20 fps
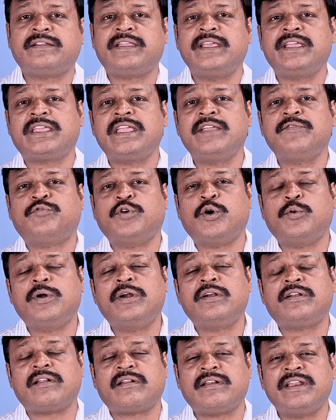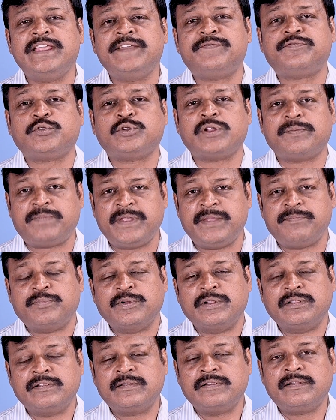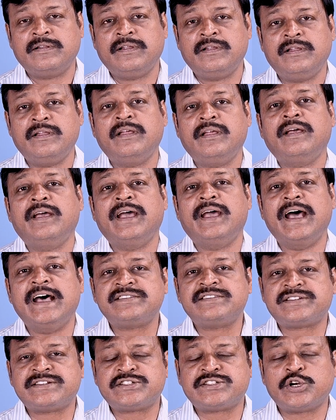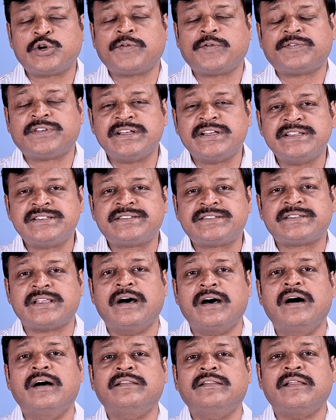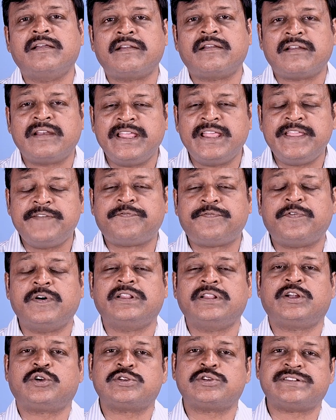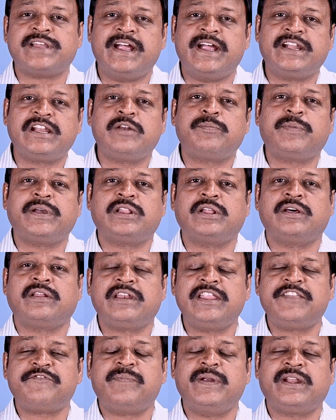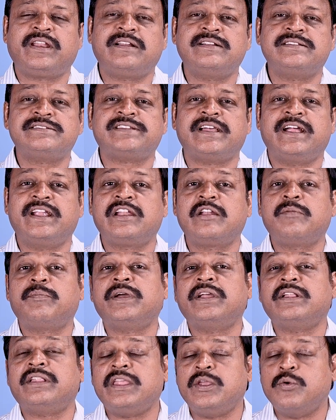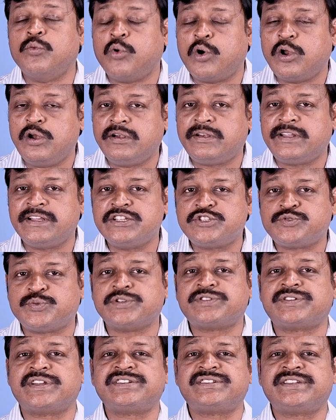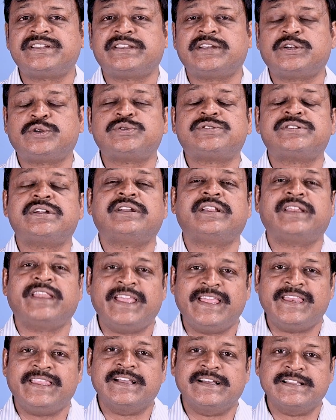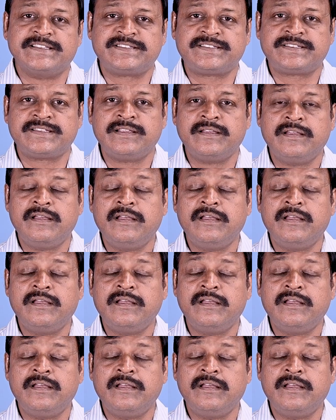taking forward relief to the people. As a result of this, the relief that was handled by the relief materials handled by the volunteers was restricted to certain areas.